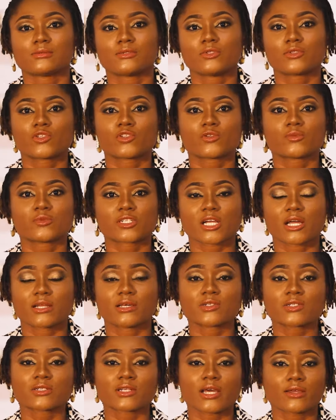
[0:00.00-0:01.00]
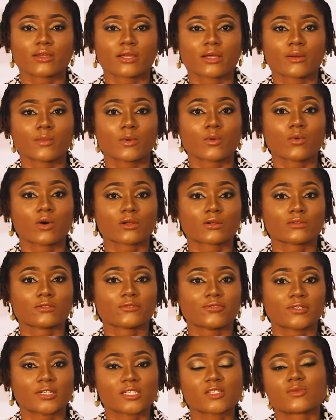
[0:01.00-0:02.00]
YouTube channel, so that you can be one of
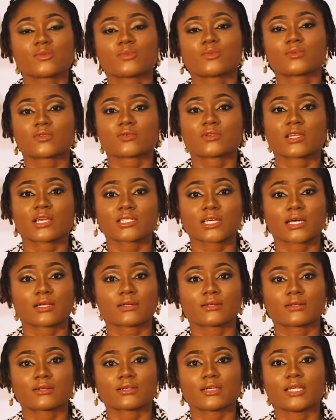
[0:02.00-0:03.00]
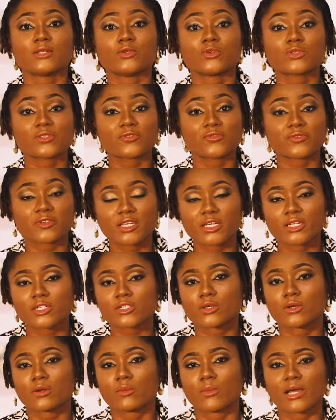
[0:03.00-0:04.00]
the first people to get a
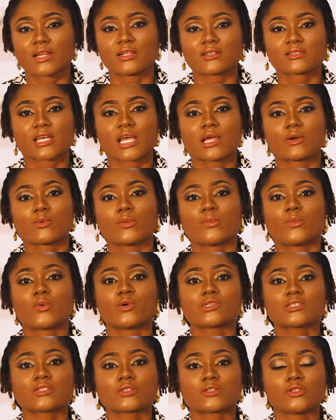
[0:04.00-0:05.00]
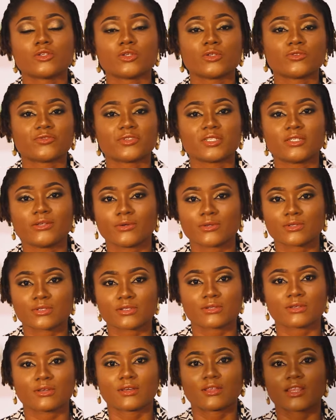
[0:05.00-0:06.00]
notification by the time we post new
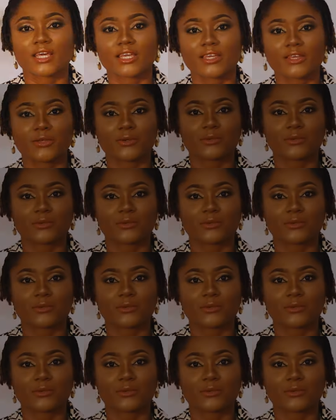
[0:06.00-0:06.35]
videos. Thank